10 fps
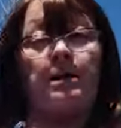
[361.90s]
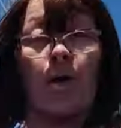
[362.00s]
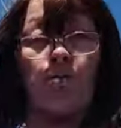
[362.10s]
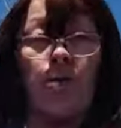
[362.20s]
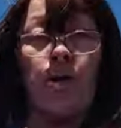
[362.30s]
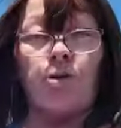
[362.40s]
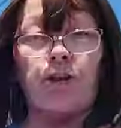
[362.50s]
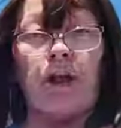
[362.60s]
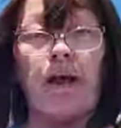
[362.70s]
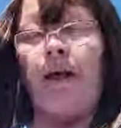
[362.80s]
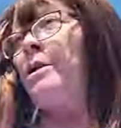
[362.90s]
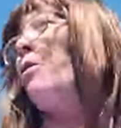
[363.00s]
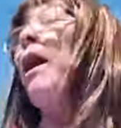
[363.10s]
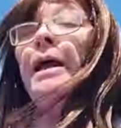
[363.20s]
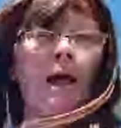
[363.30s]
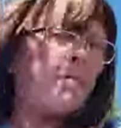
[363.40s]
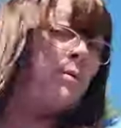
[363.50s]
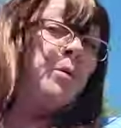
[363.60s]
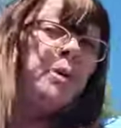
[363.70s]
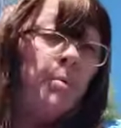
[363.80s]
is a real channel, and I'm a
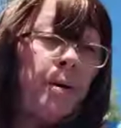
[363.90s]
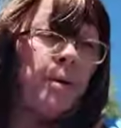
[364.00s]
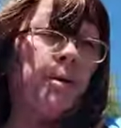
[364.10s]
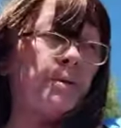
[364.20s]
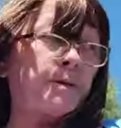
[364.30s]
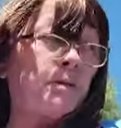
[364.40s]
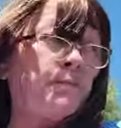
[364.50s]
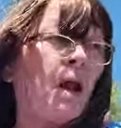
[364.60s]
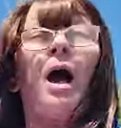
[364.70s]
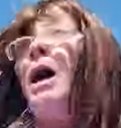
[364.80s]
real person.